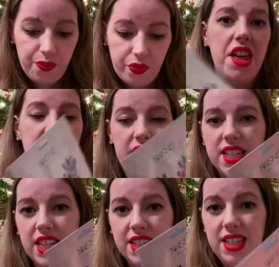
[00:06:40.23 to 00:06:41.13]
I think
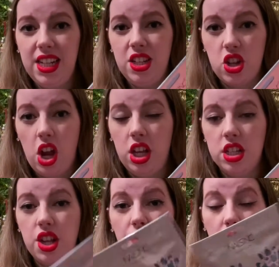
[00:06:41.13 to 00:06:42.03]

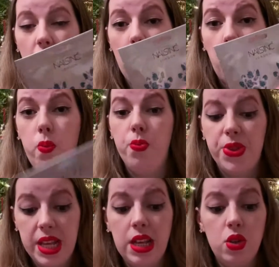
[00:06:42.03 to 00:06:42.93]
$16 for a
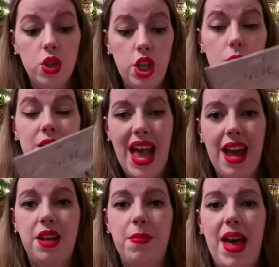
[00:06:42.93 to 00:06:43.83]
single-use
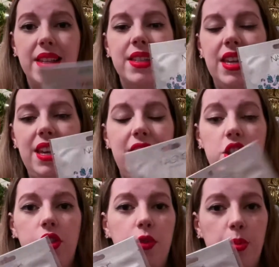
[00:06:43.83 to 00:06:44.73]
hand mask is
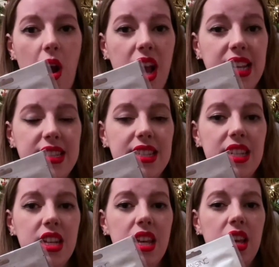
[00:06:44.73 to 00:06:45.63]
overpriced.
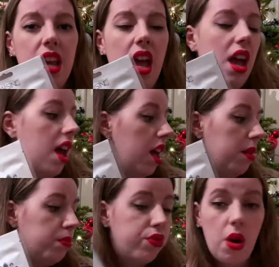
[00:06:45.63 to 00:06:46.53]

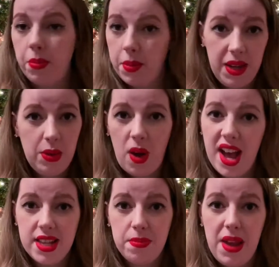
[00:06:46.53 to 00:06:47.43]
Probably why
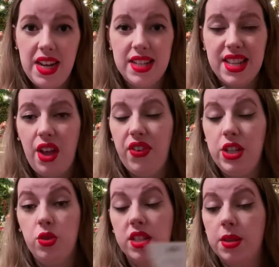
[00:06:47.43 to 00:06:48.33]
it's made itself
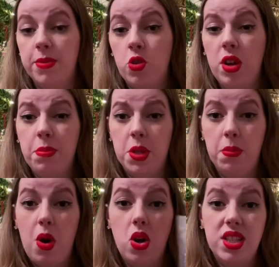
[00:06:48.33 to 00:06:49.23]
into a subscription
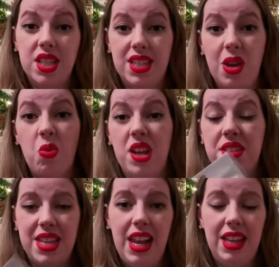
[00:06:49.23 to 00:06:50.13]
box, because they
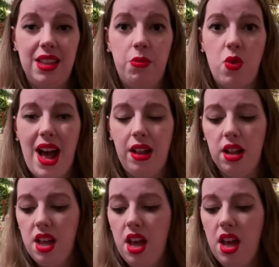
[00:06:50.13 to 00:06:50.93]
weren't selling them well.